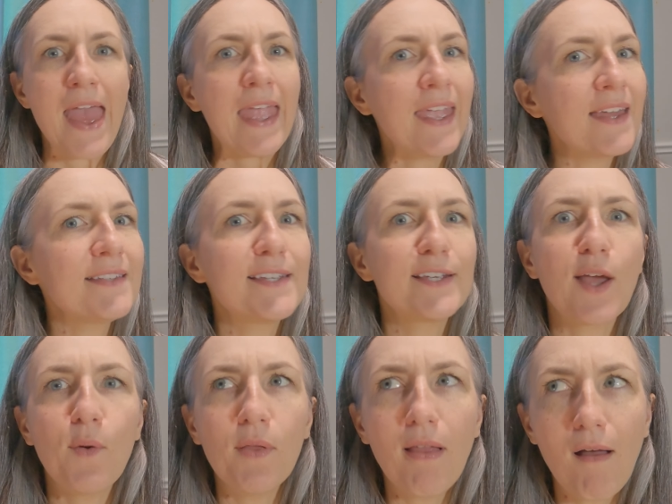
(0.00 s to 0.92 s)
And to
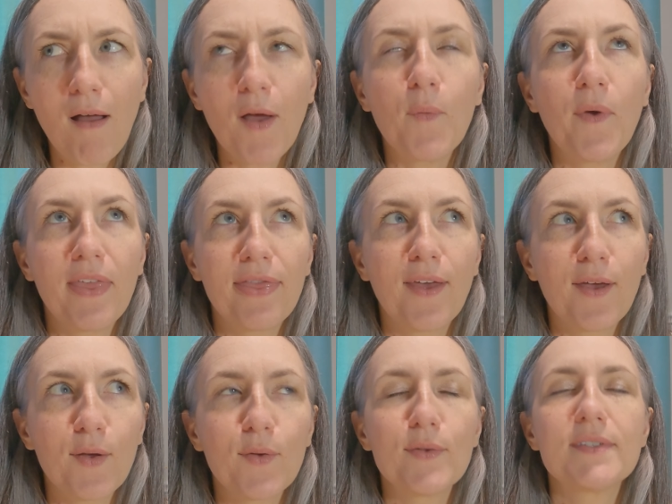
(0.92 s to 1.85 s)
go along with
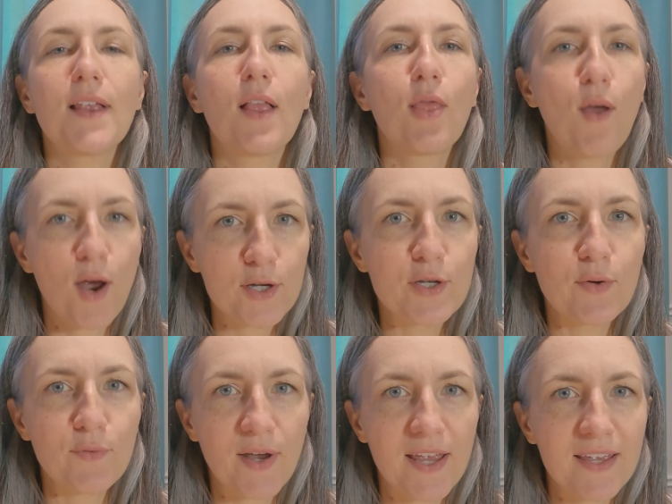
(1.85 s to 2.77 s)
those
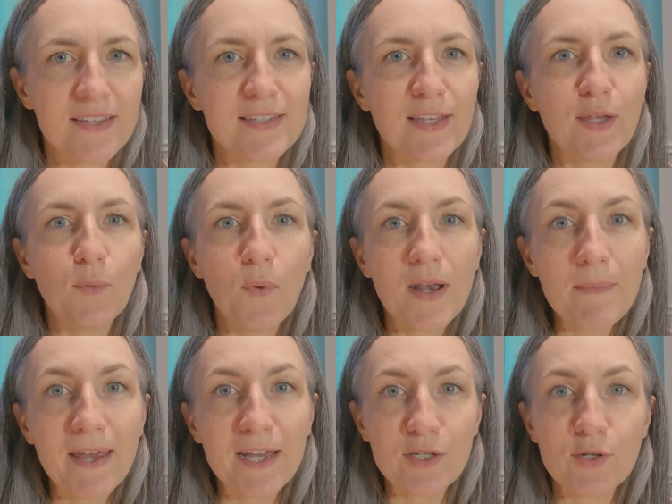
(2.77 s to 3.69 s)
larger rigs, you want to
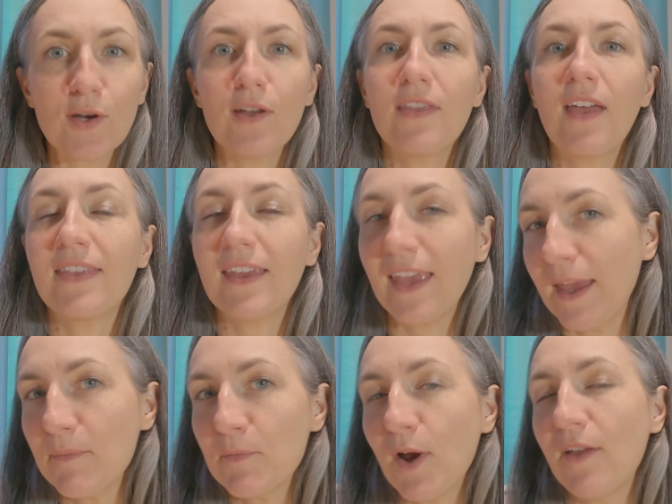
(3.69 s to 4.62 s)
make sure the
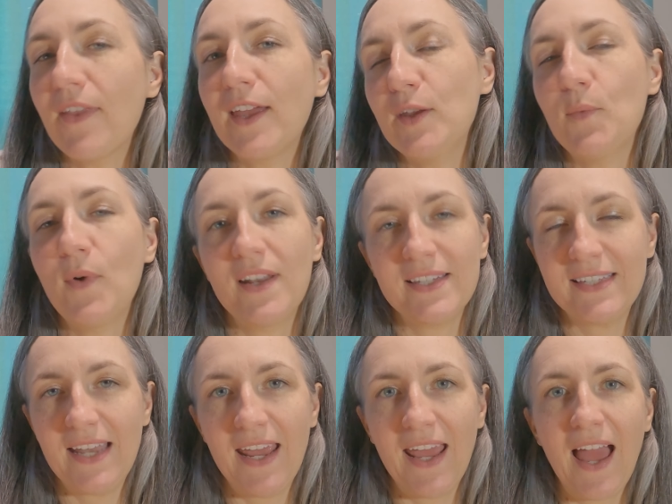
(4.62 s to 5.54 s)
campground that you want to
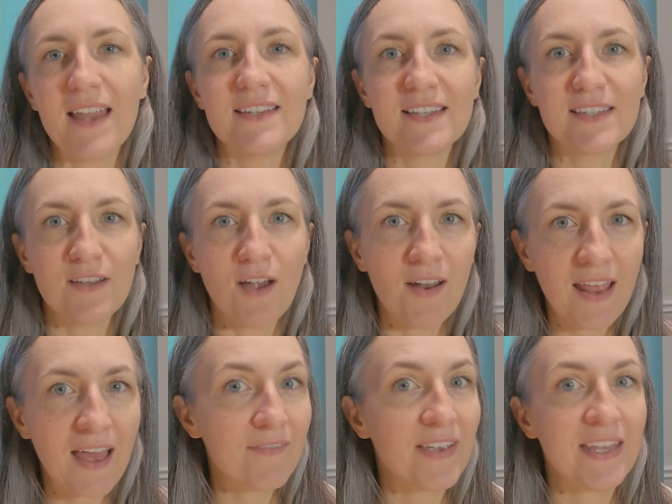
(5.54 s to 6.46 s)
stay at does not
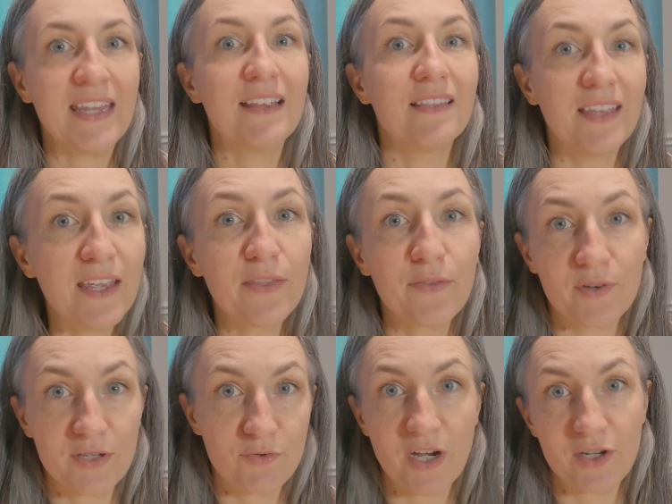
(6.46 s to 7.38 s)
have any length
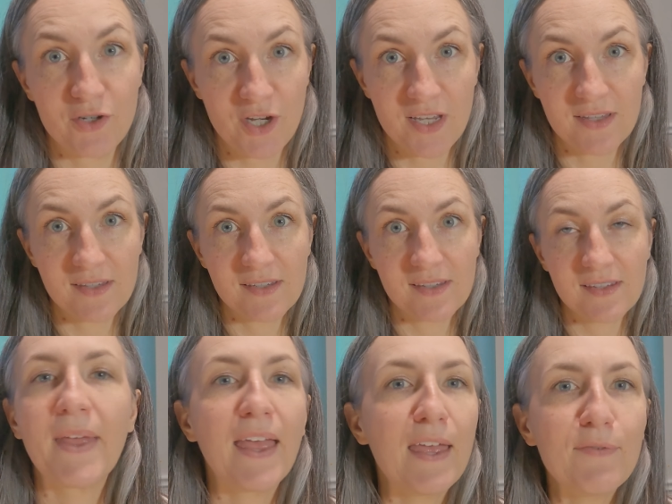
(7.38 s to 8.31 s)
restrictions.
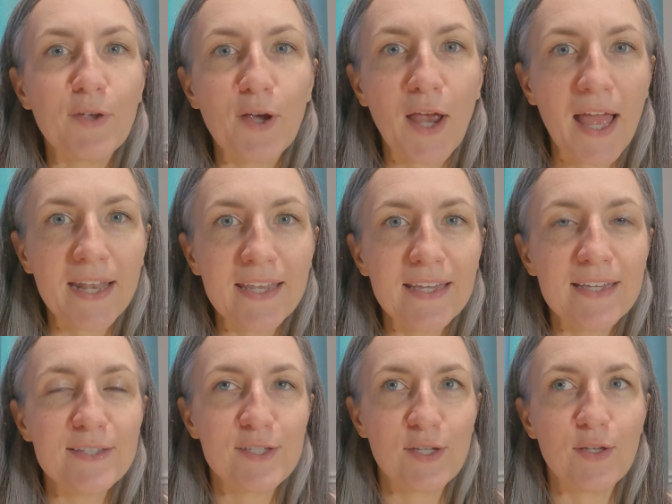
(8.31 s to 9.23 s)
If you're
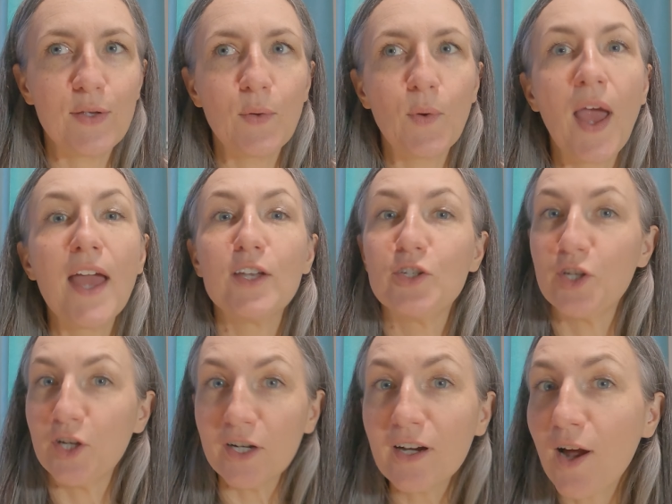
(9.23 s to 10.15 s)
heading to
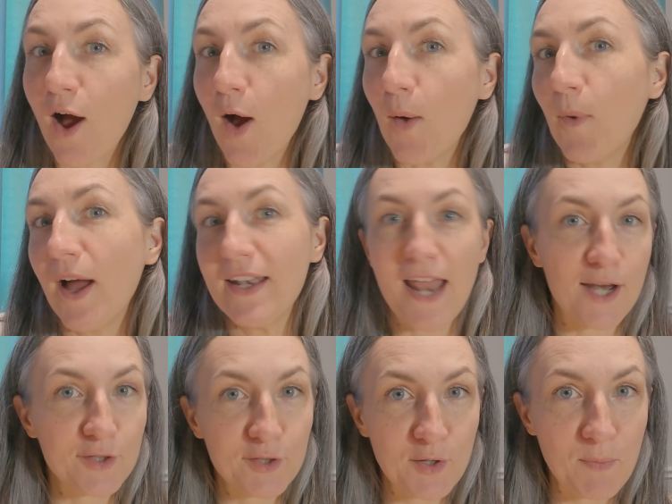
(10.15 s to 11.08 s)
Chiricahua
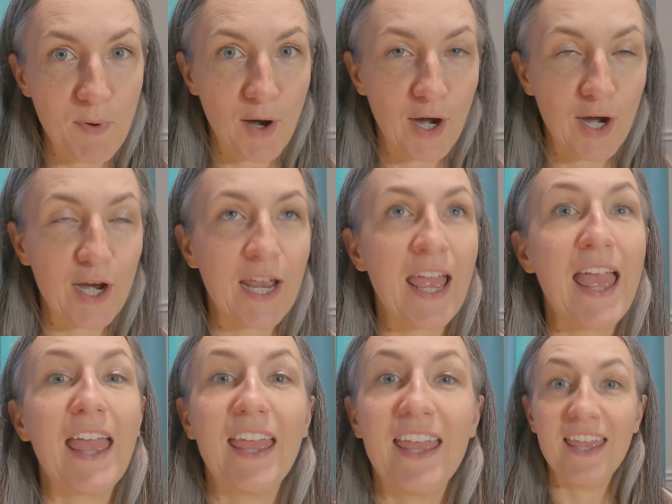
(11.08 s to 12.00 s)
National Park
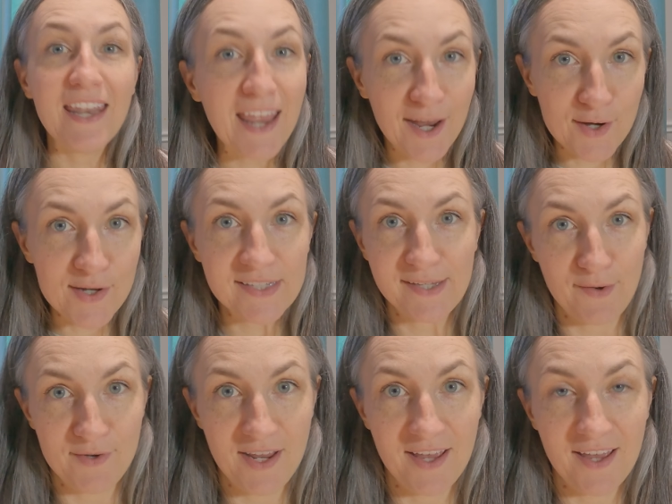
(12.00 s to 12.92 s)
in
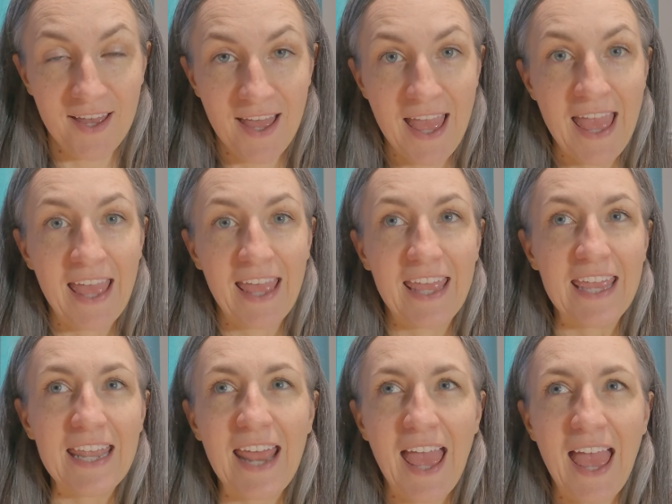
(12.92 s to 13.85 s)
Arizona,
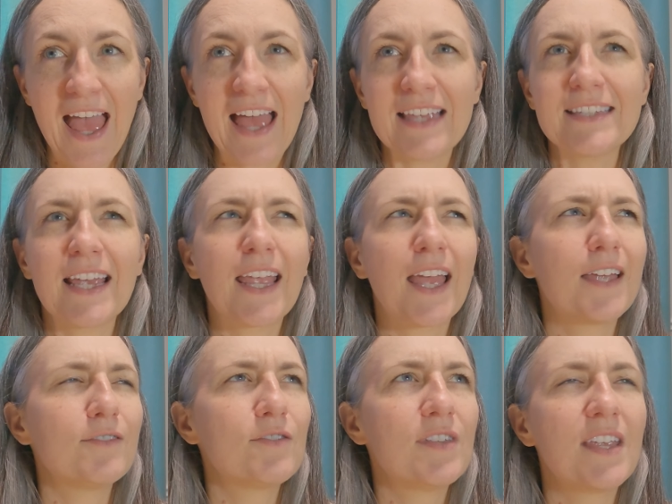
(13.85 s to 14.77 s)
it has like
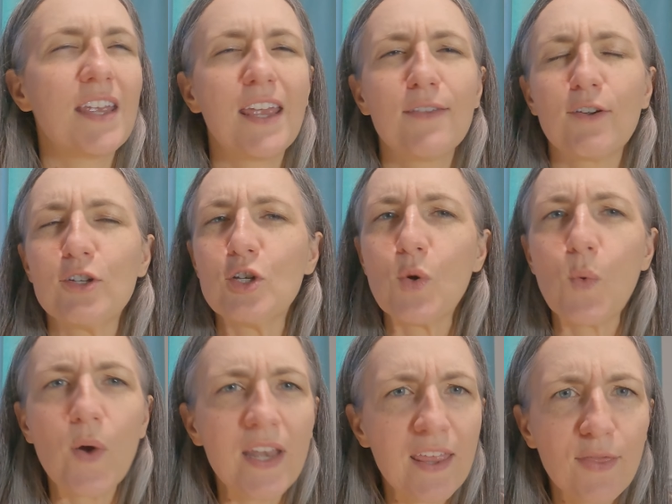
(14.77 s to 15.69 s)
a either
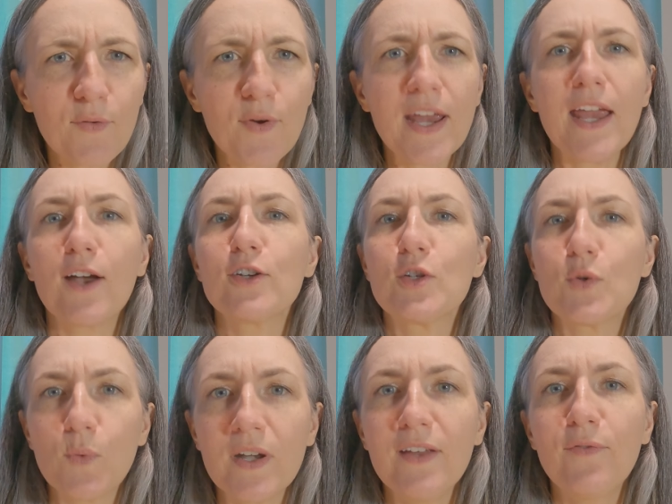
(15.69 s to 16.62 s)
23 or
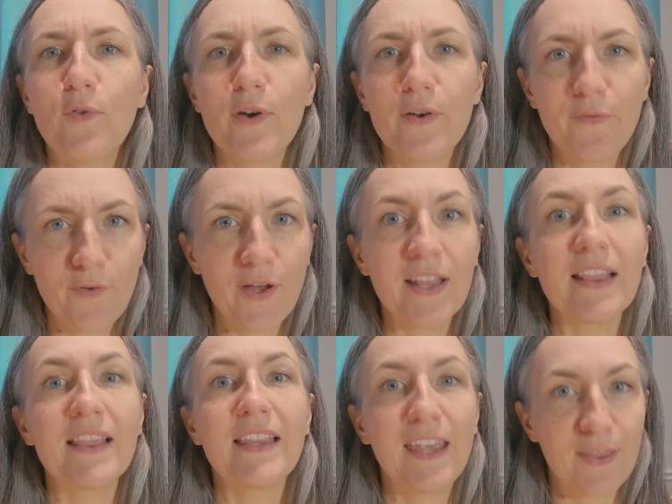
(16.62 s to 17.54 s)
24 foot
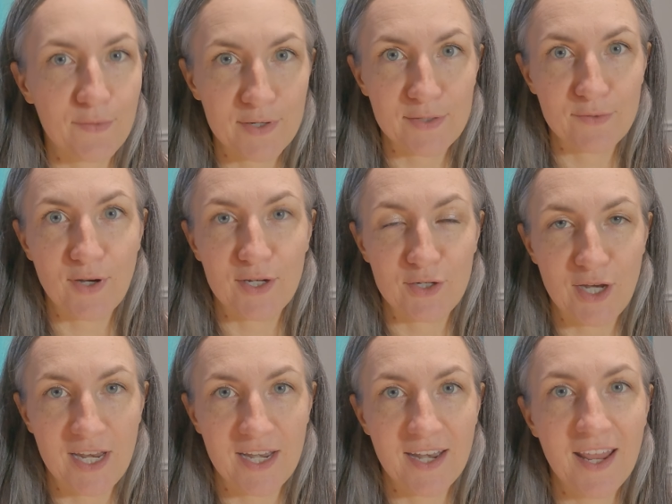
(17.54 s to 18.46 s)
length
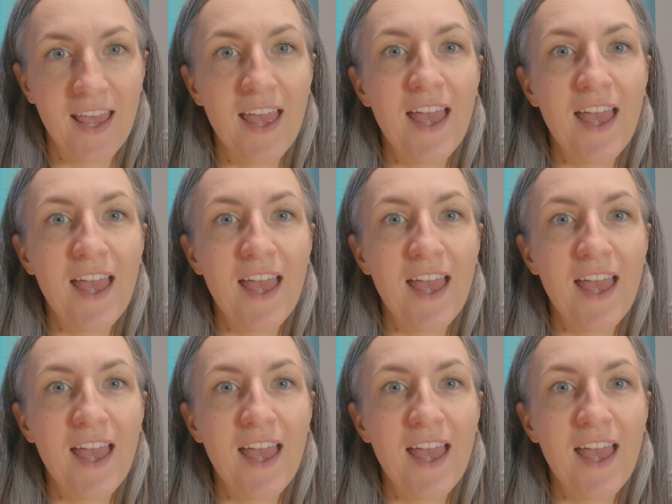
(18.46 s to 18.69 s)
restriction.